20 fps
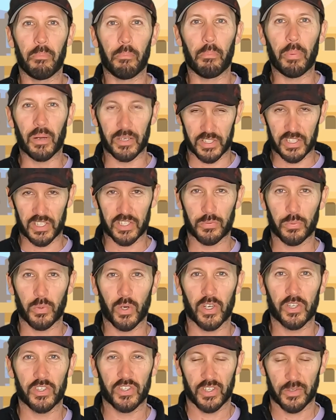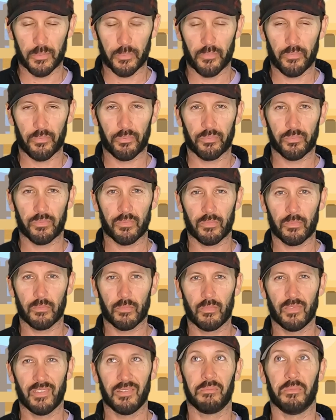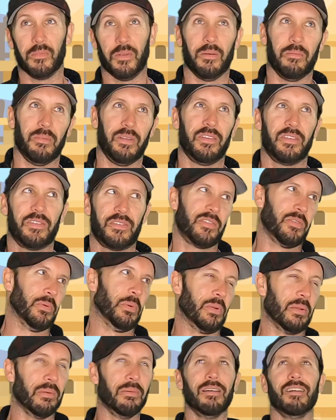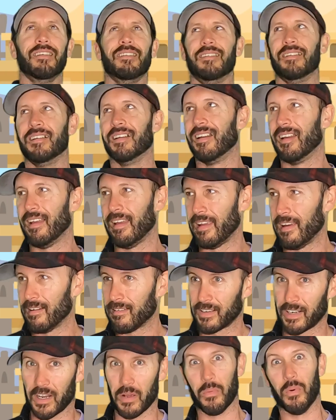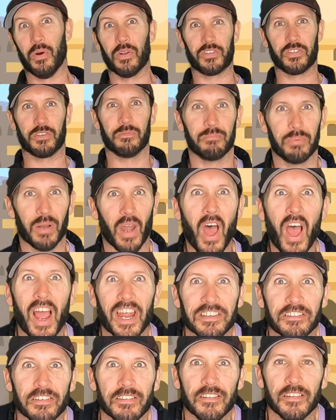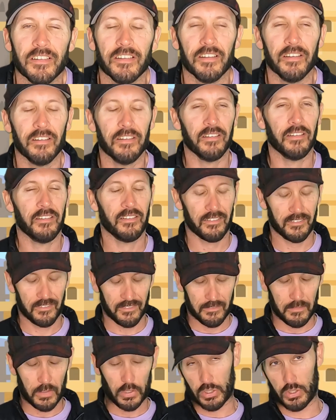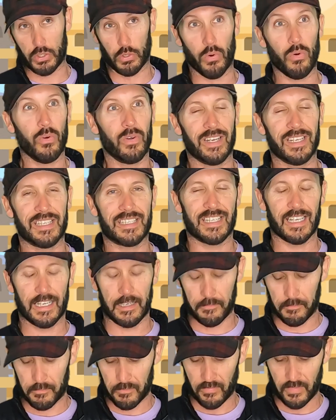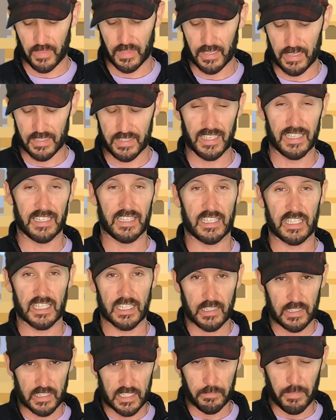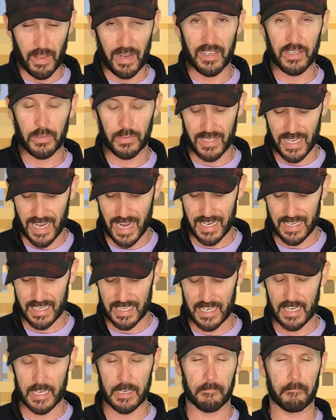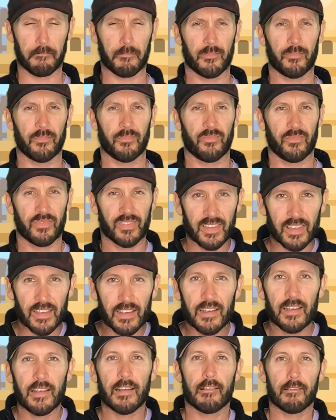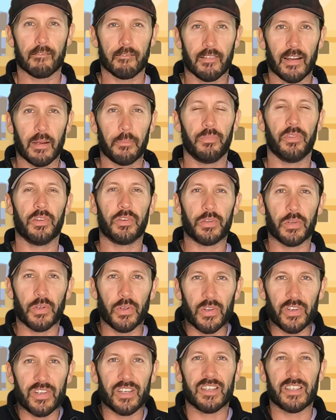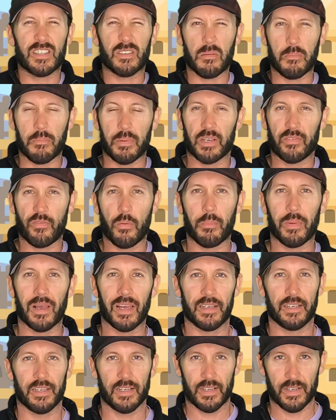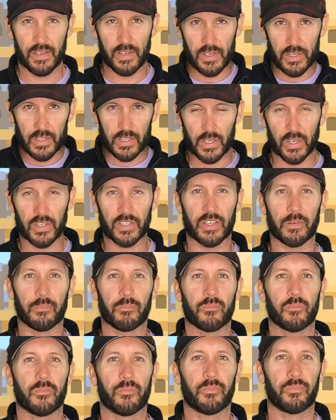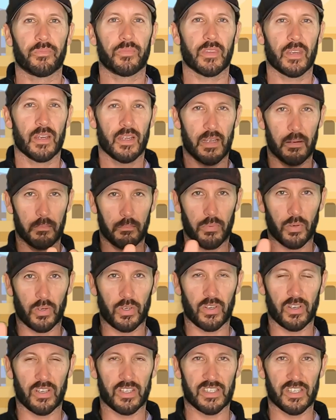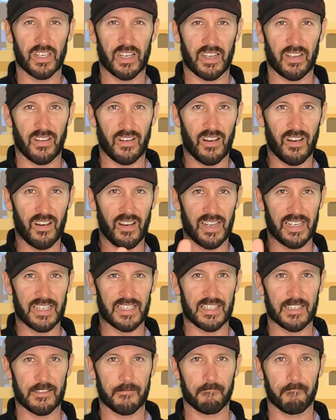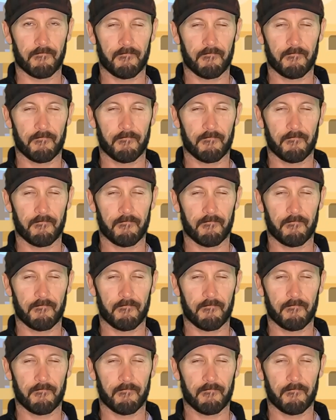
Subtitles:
But just watch." And he thought, how can I watch? I'm blind. "Sure," he said. Jesus spat into his hand again, rubbed the dirt into a bit of a mud, got it, put it on his eyes.